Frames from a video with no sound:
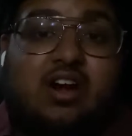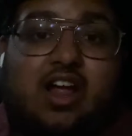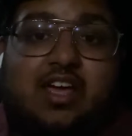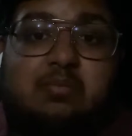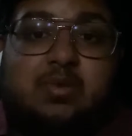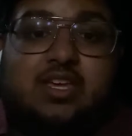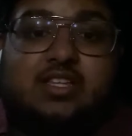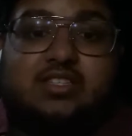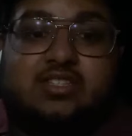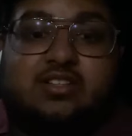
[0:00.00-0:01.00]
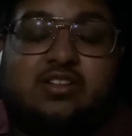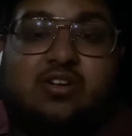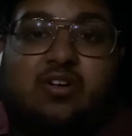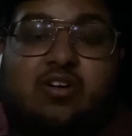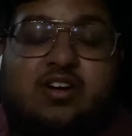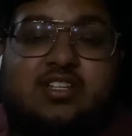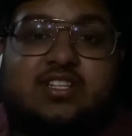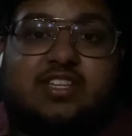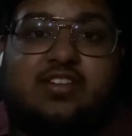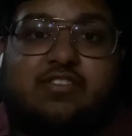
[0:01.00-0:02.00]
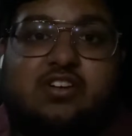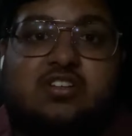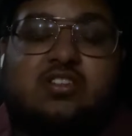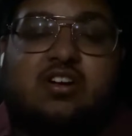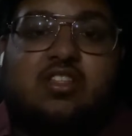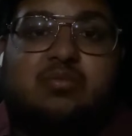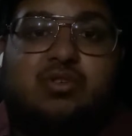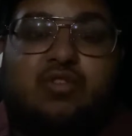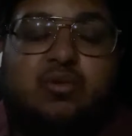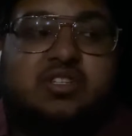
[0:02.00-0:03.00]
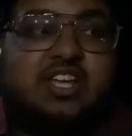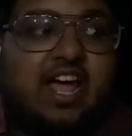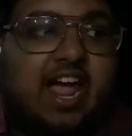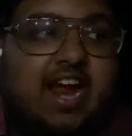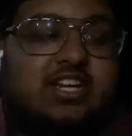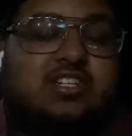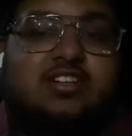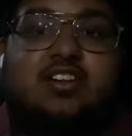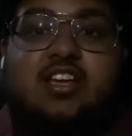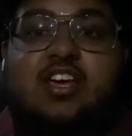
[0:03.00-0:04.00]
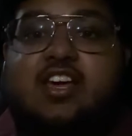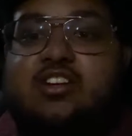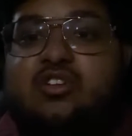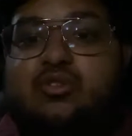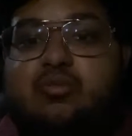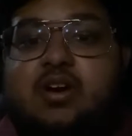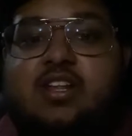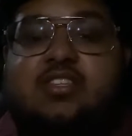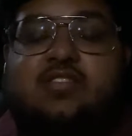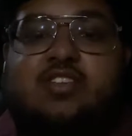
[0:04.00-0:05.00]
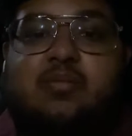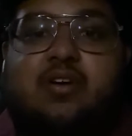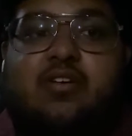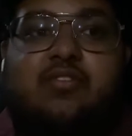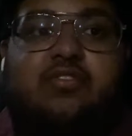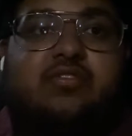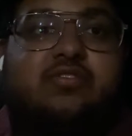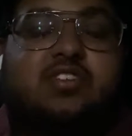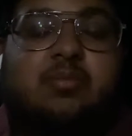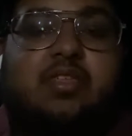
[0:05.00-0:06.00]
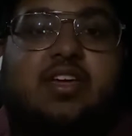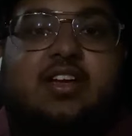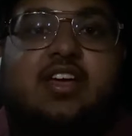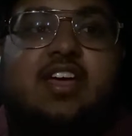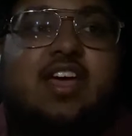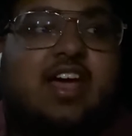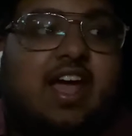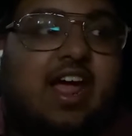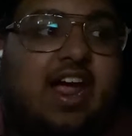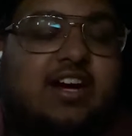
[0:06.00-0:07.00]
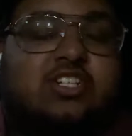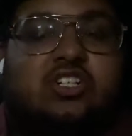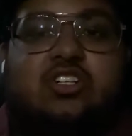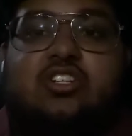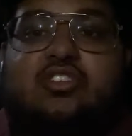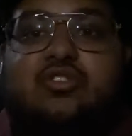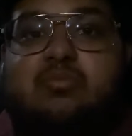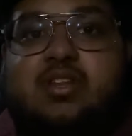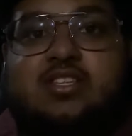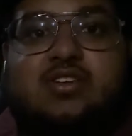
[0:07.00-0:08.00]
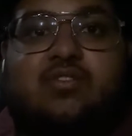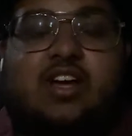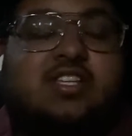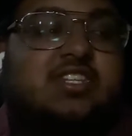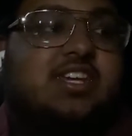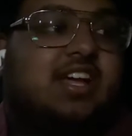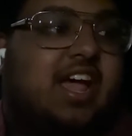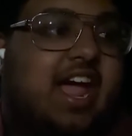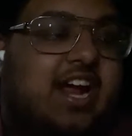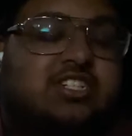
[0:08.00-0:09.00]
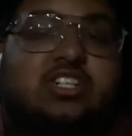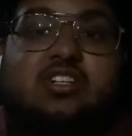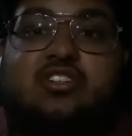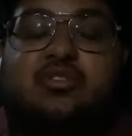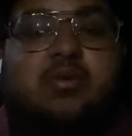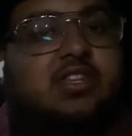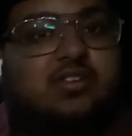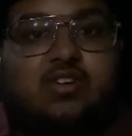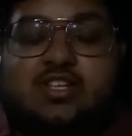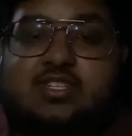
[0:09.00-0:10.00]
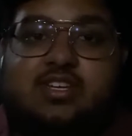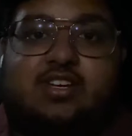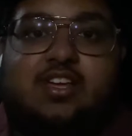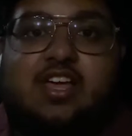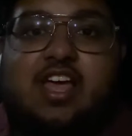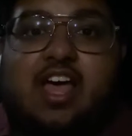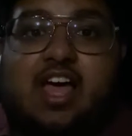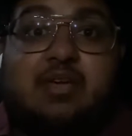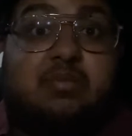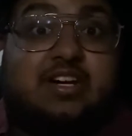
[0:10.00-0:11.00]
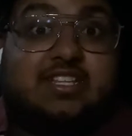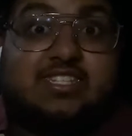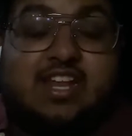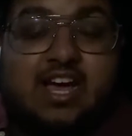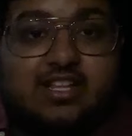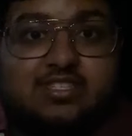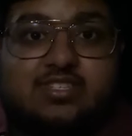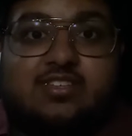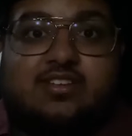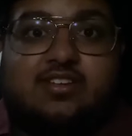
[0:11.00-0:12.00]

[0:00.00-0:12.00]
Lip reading: I mean, honestly, the first third of the movie was action, 2 minutes of something, action, 2 minutes of resting, action, 2 minutes of resting. I mean, it's nuts.